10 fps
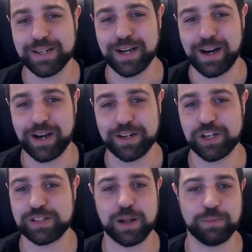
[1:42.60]
and
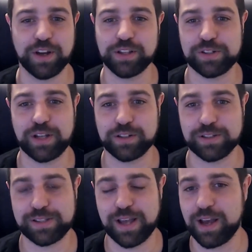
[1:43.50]
just help vendors
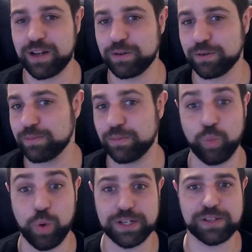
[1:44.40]
understand
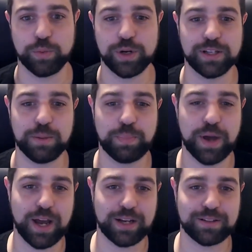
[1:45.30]
what is the real
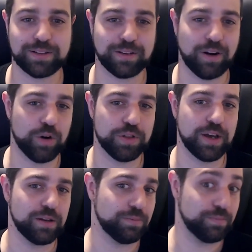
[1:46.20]
impact, are
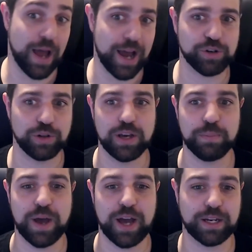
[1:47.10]
they actually
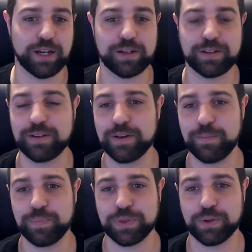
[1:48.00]
impacted,
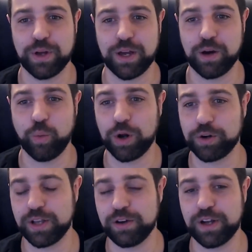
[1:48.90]
what
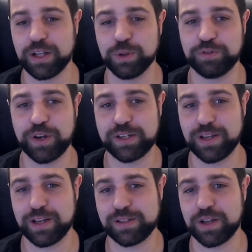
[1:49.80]
are the available
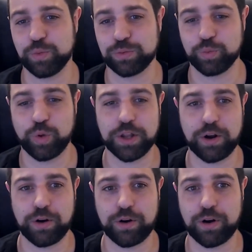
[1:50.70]
fixes, and what
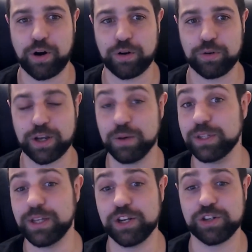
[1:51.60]
are our
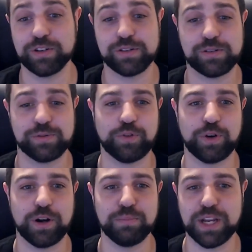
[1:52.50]
recommendations
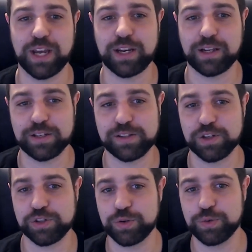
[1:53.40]
for mitigating this
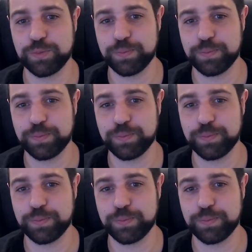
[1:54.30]
issue.